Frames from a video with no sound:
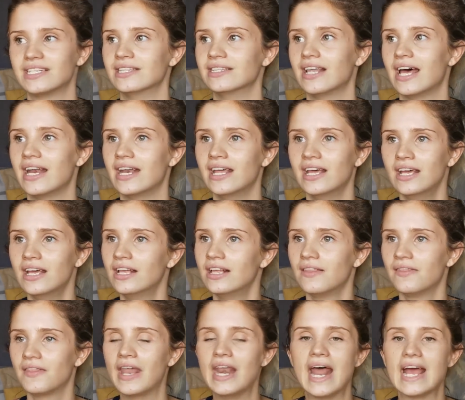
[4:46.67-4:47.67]
and then
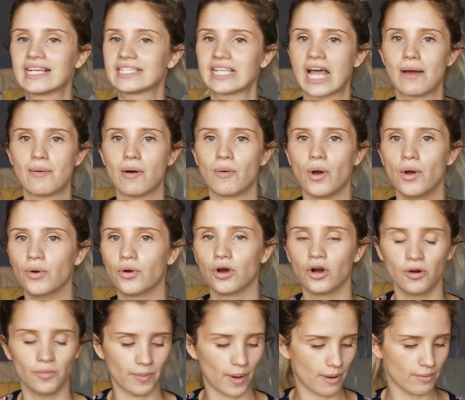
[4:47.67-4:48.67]
the next time I woke
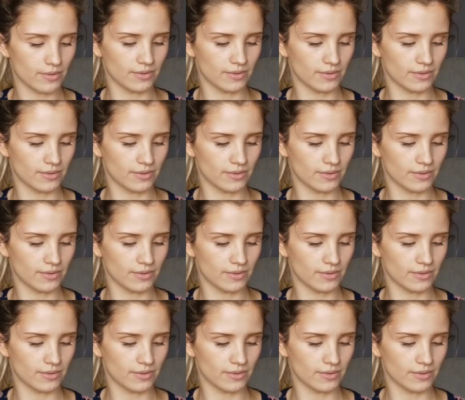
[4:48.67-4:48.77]
up,